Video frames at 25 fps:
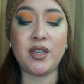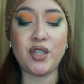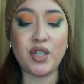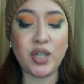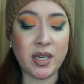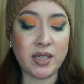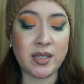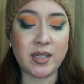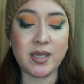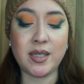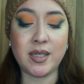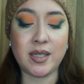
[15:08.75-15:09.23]

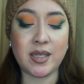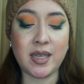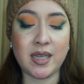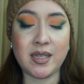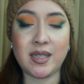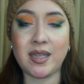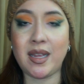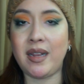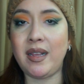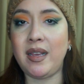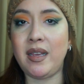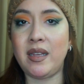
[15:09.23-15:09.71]
Jason says
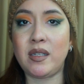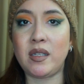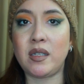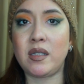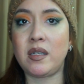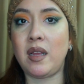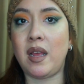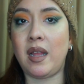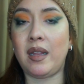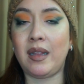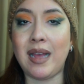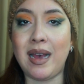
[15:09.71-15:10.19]
that it
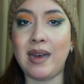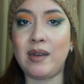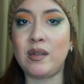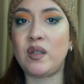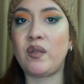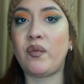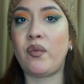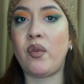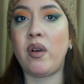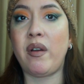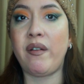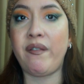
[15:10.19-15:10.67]
allows
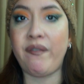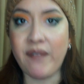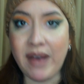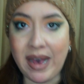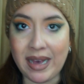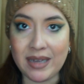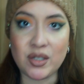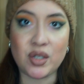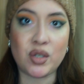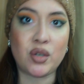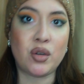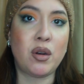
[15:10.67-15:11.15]
for a
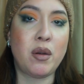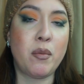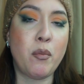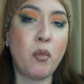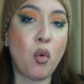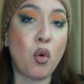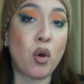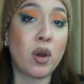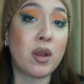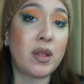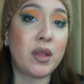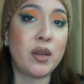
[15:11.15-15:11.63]
faster and
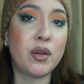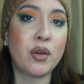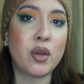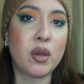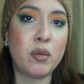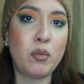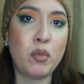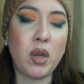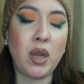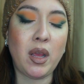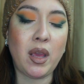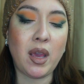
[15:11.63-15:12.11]
more clear
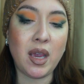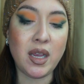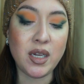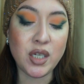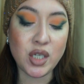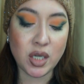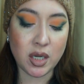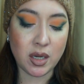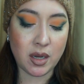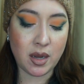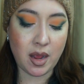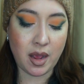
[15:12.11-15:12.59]
communication.